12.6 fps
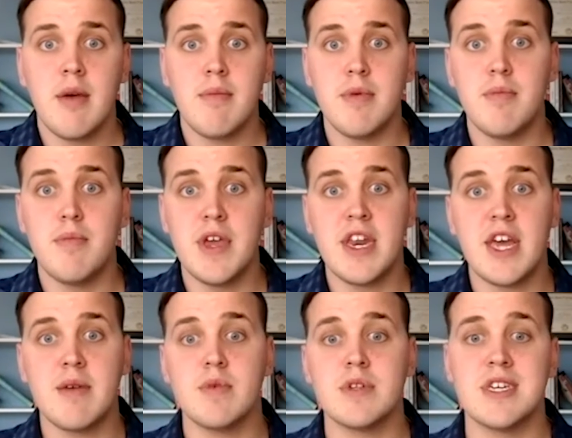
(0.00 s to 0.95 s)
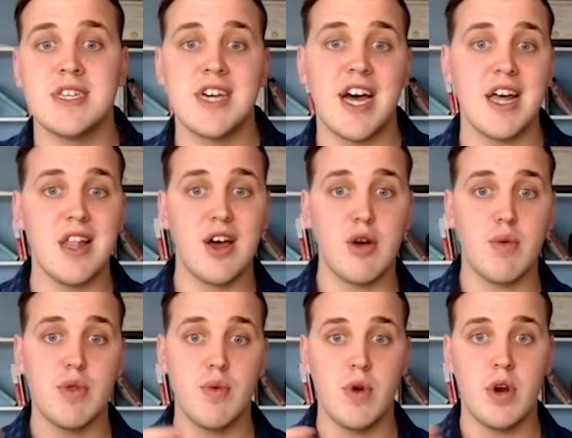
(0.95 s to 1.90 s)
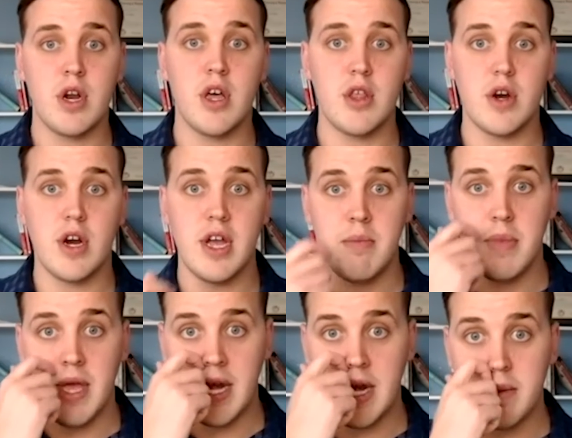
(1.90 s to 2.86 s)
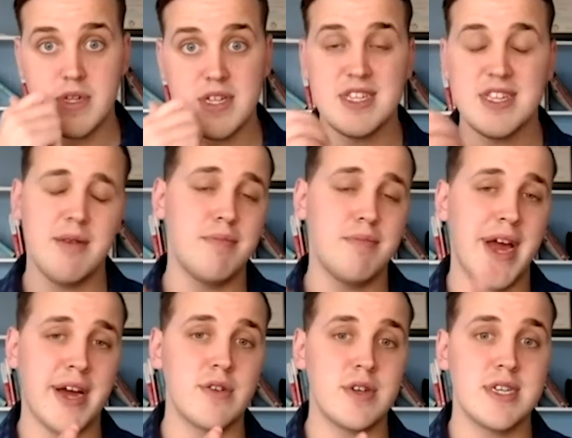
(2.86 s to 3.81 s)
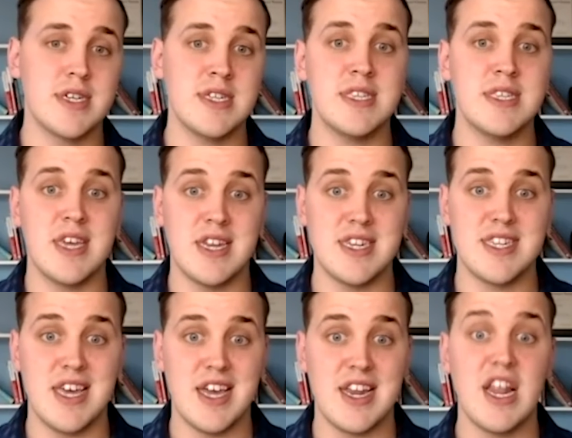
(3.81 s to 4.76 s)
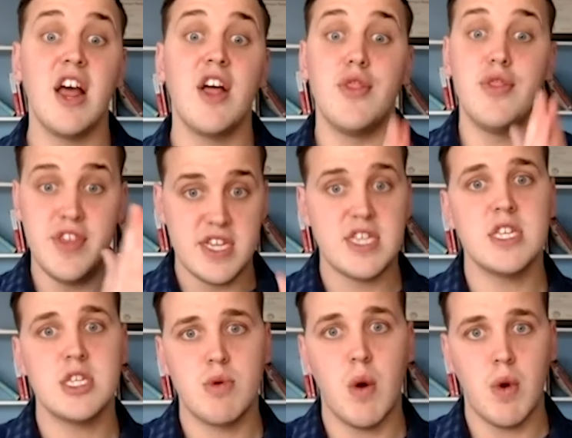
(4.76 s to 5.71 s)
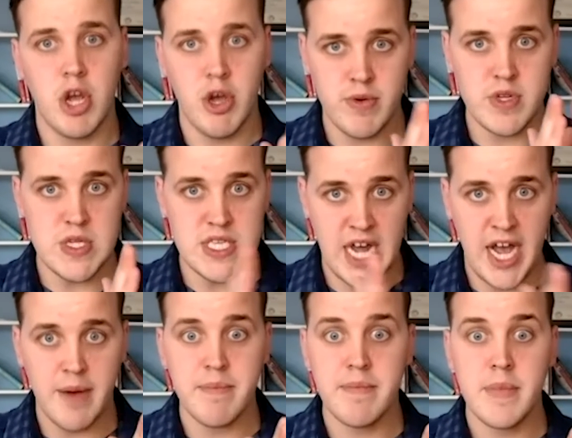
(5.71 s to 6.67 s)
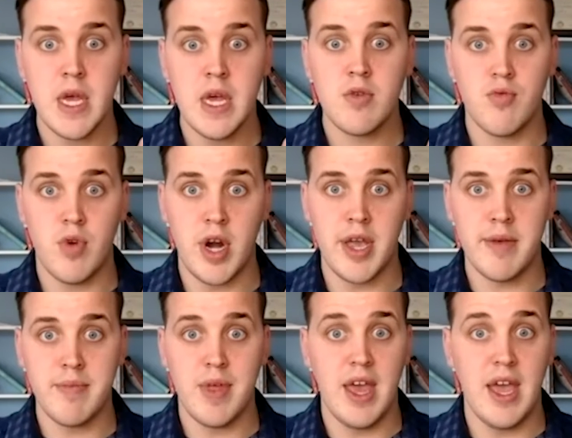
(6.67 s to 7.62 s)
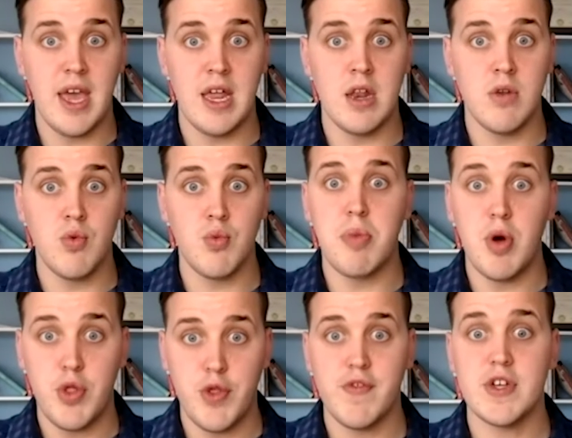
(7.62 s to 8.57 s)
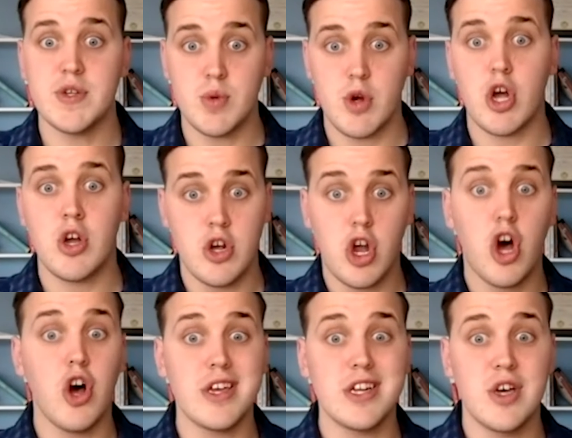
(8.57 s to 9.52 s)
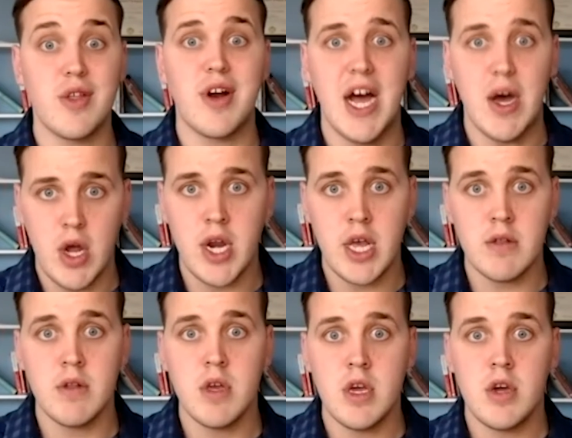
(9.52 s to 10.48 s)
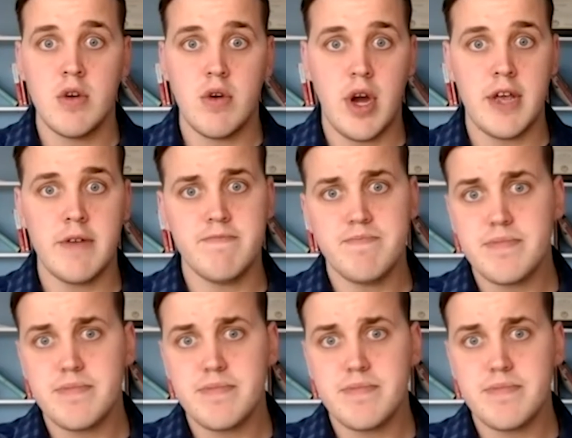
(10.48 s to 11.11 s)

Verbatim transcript: But being able to dialogue with one another and being able to set boundaries and saying, this is where we're going to stop, right? And both of us will call each other out on it, right?